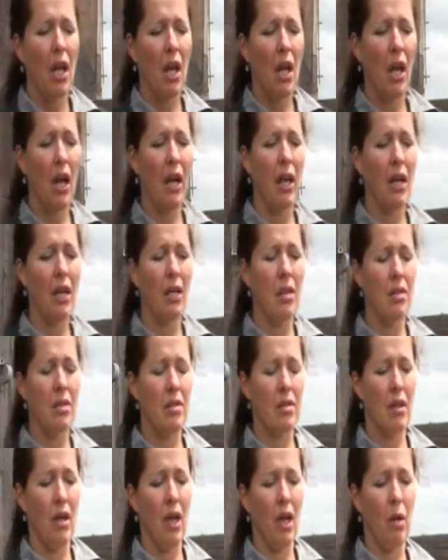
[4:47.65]
and
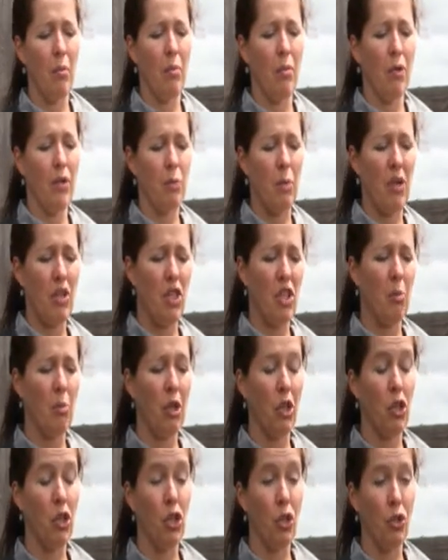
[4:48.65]
especially
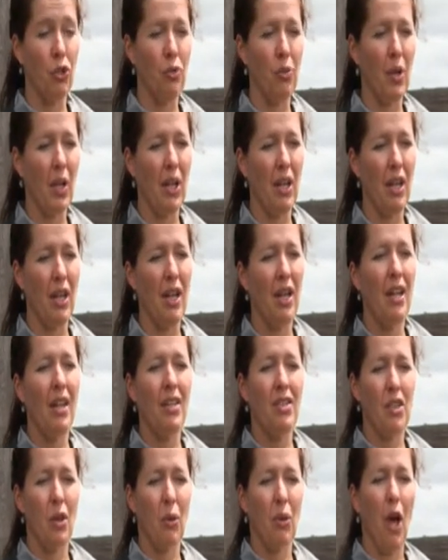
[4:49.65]
among children,
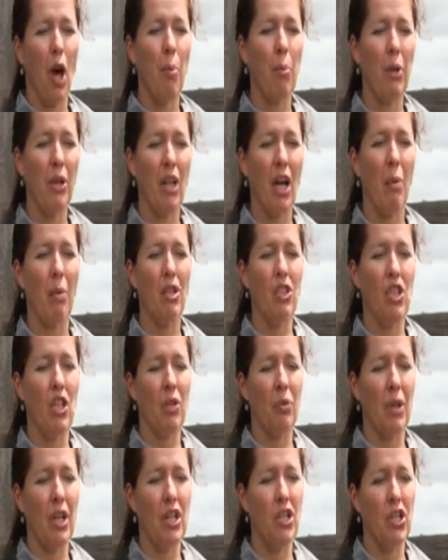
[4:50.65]
so the up and coming
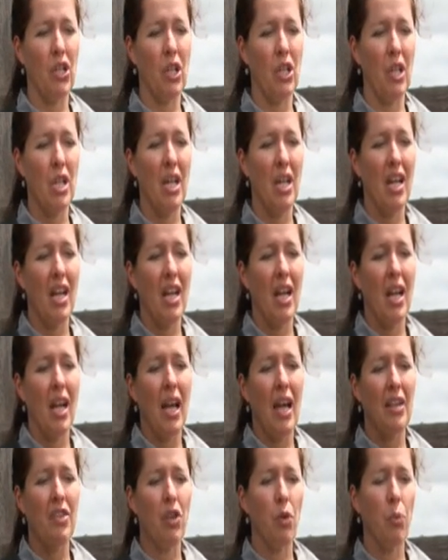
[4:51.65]
generation.
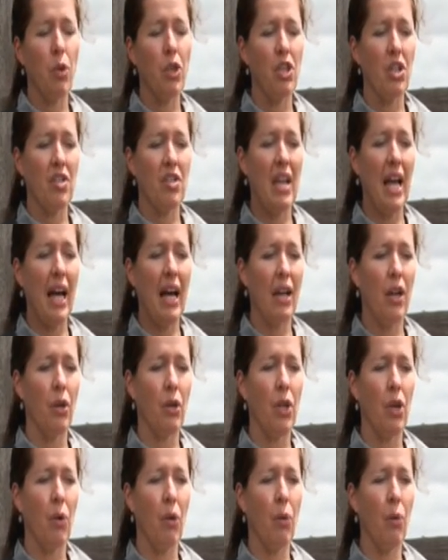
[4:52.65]
And so we're just not,
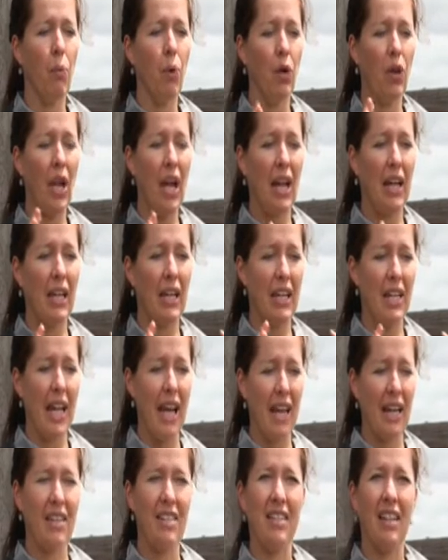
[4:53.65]
we're not
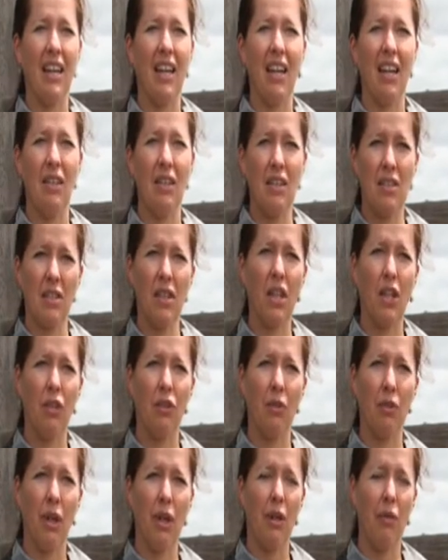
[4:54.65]
connecting in this
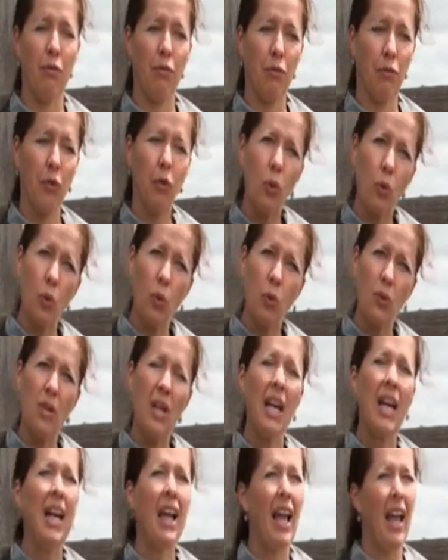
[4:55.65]
country food
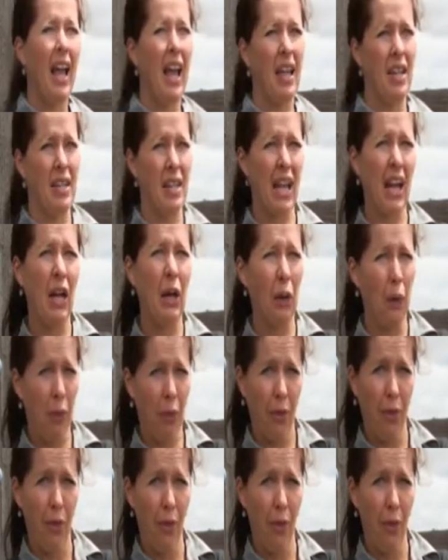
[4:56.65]
and health.